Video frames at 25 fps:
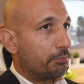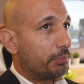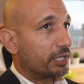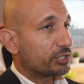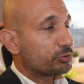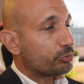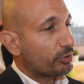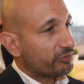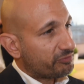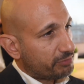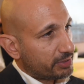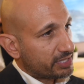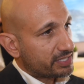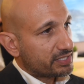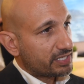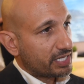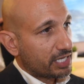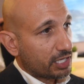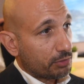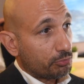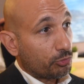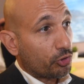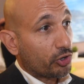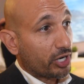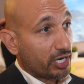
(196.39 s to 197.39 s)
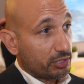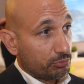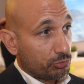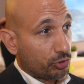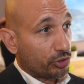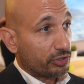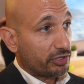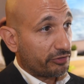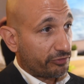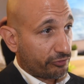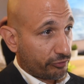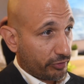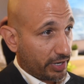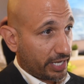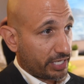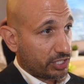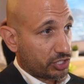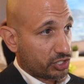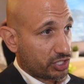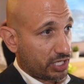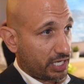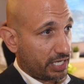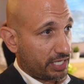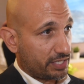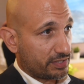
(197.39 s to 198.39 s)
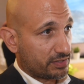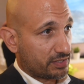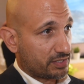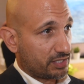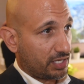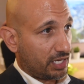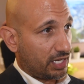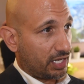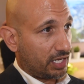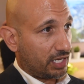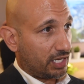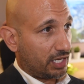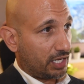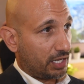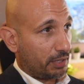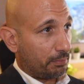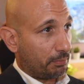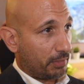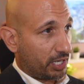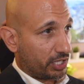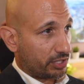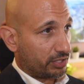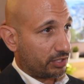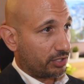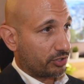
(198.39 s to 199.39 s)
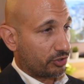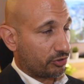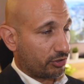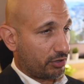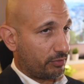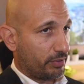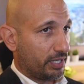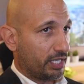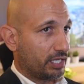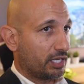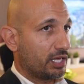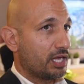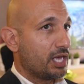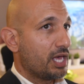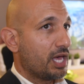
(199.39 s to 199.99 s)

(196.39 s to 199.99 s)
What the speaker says: But we've been seeing more and more the franchise model growing.